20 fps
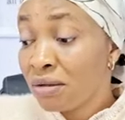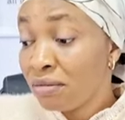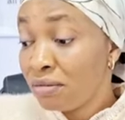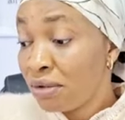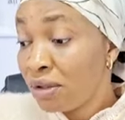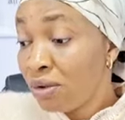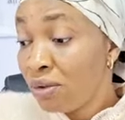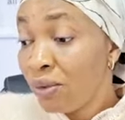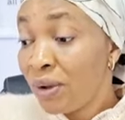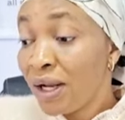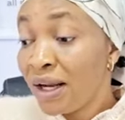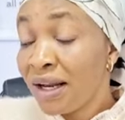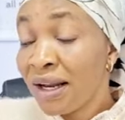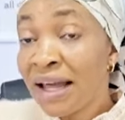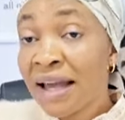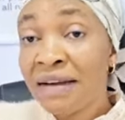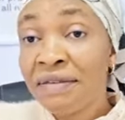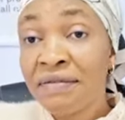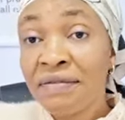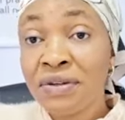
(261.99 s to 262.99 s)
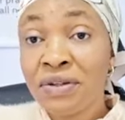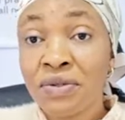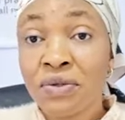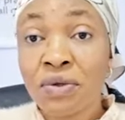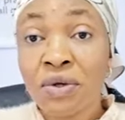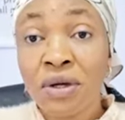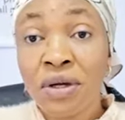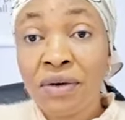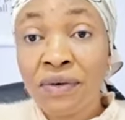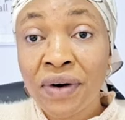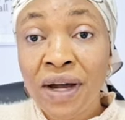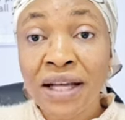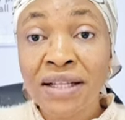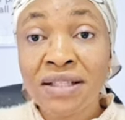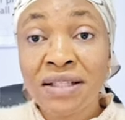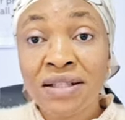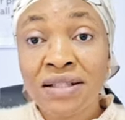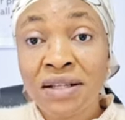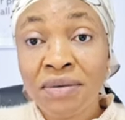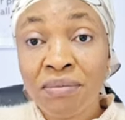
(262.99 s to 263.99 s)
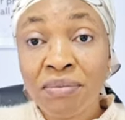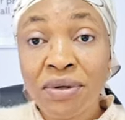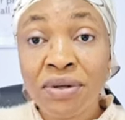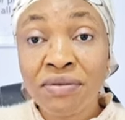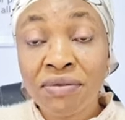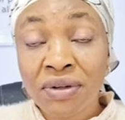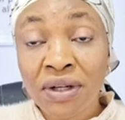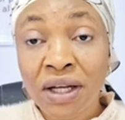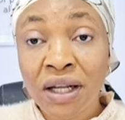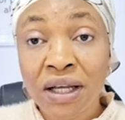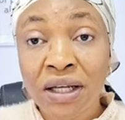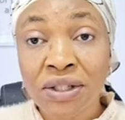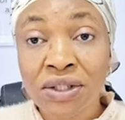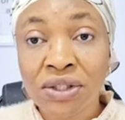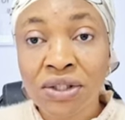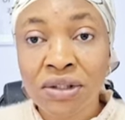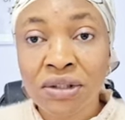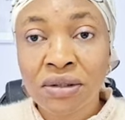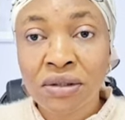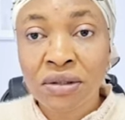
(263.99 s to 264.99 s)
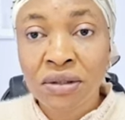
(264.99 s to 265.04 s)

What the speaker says: the way life is not a right is a privilege.